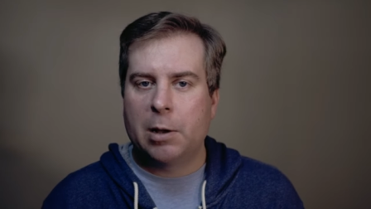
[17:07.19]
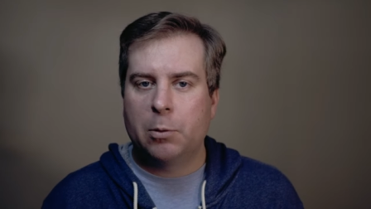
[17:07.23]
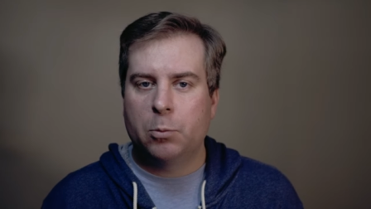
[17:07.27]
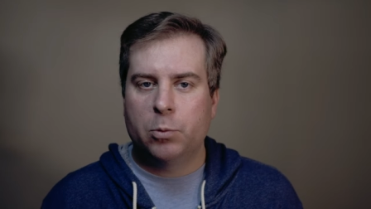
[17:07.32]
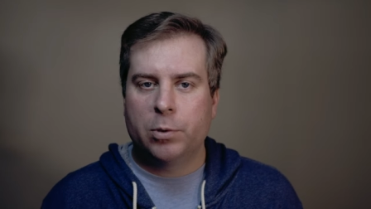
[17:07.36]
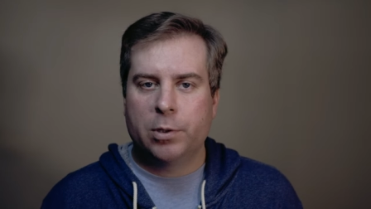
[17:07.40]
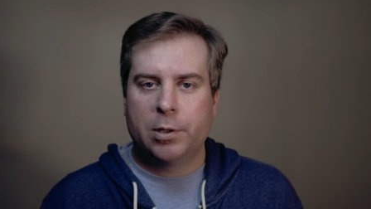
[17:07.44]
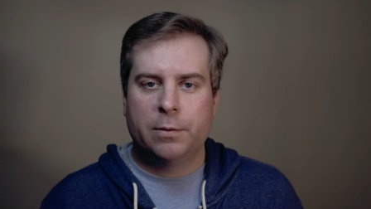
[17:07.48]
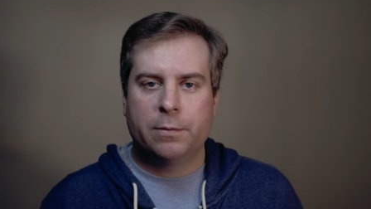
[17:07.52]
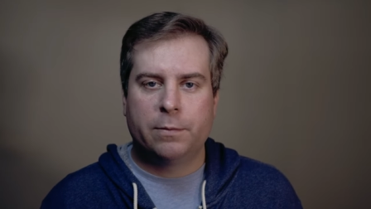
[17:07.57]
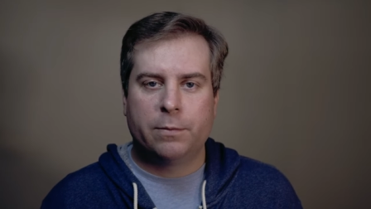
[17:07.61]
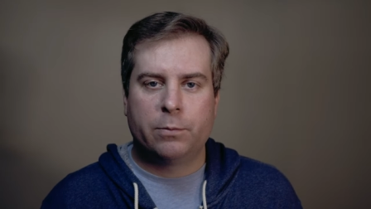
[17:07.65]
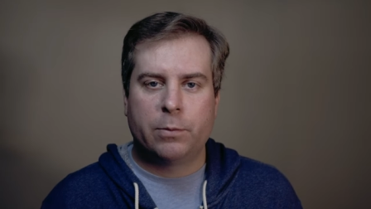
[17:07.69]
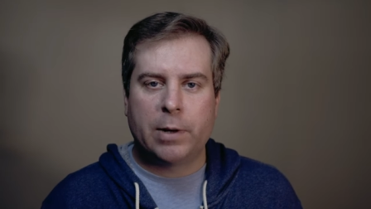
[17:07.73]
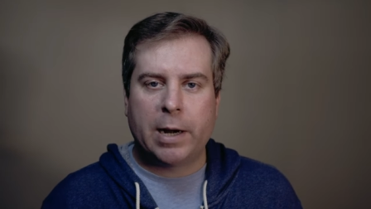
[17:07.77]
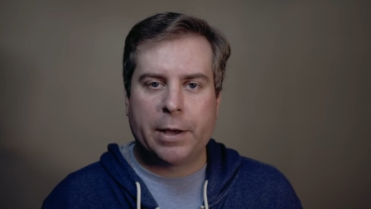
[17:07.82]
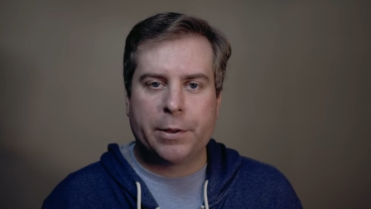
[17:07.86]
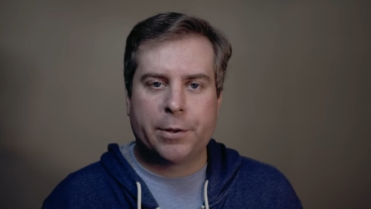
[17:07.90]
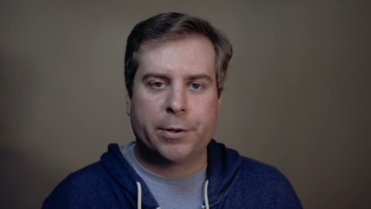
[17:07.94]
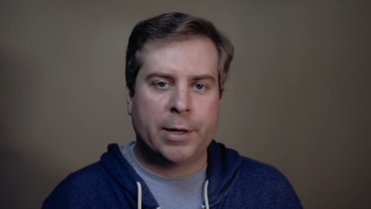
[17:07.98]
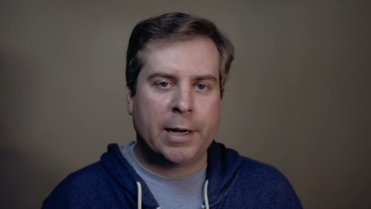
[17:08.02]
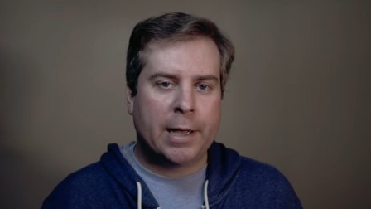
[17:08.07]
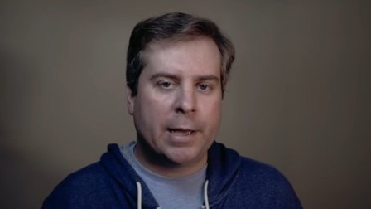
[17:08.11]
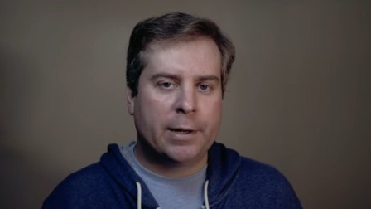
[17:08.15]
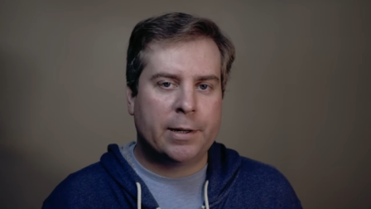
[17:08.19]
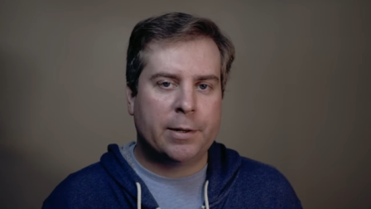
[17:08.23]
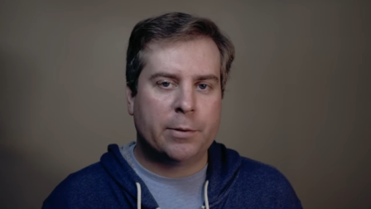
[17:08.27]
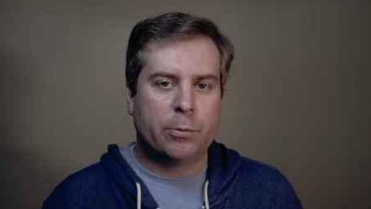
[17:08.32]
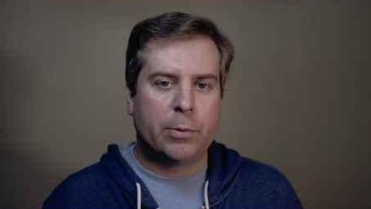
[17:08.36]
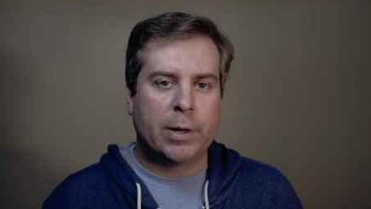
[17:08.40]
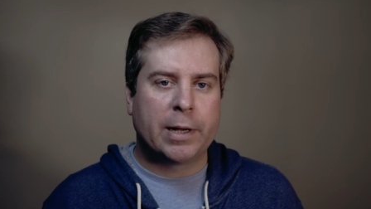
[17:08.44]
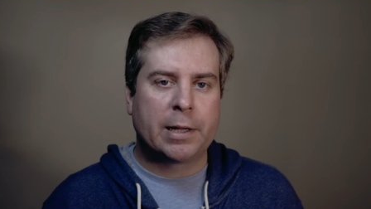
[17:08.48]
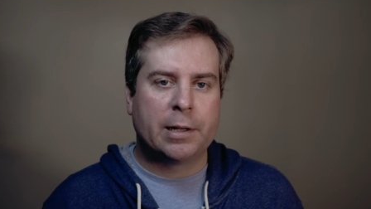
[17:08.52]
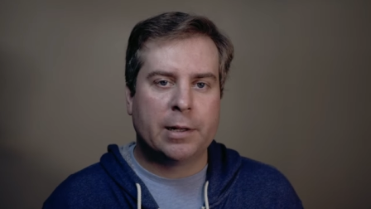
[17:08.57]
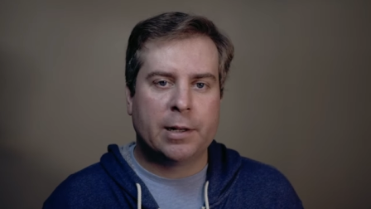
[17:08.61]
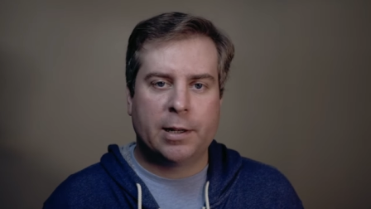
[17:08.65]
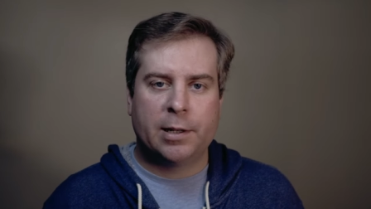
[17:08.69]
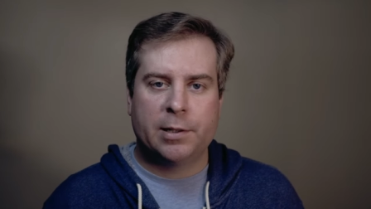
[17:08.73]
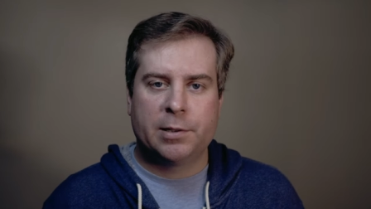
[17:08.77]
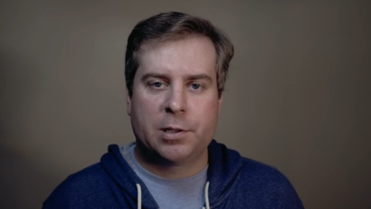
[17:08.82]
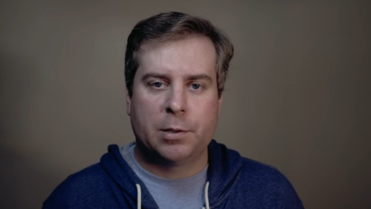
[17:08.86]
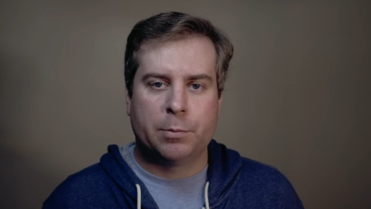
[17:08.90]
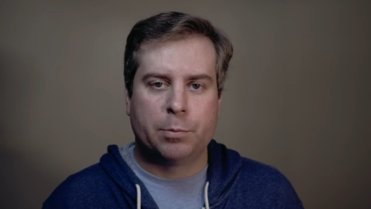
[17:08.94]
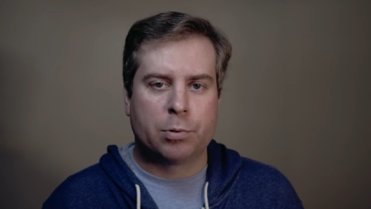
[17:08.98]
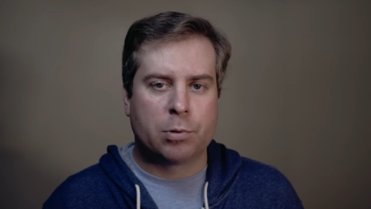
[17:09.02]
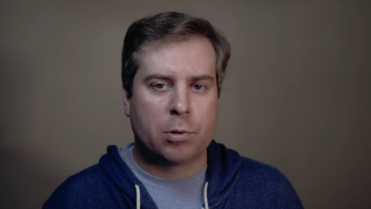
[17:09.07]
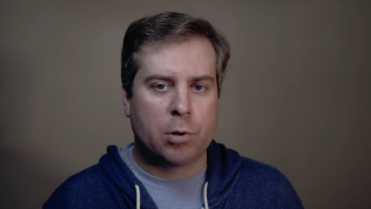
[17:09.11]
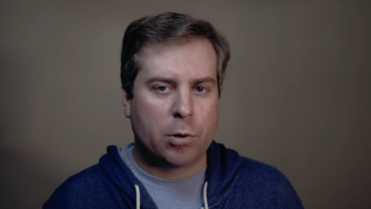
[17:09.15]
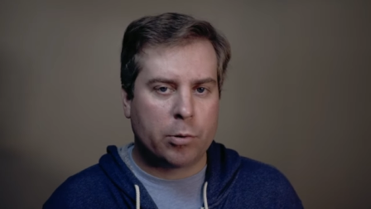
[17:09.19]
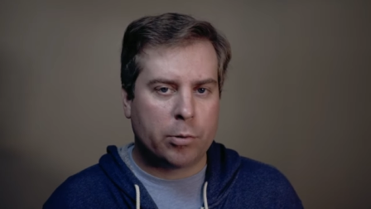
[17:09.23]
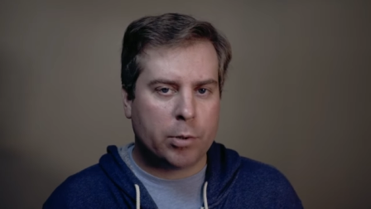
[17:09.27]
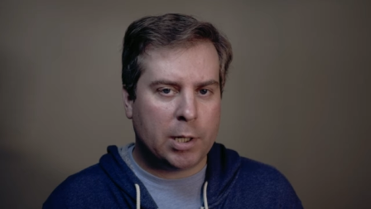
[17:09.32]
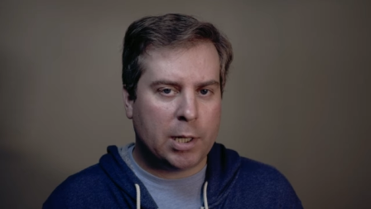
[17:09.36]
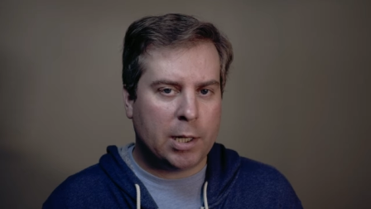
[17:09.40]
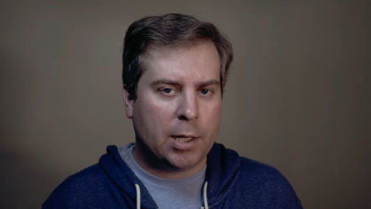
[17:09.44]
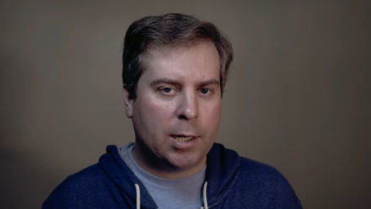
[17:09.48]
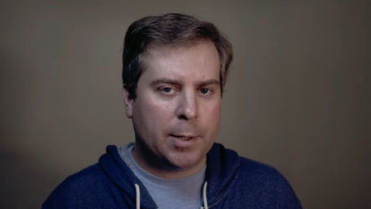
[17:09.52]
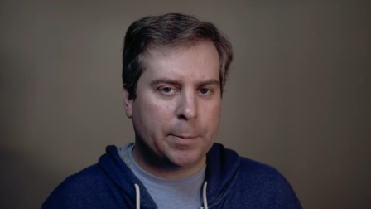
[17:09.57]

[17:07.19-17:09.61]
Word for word: would have rather had it recognize the Pro RAW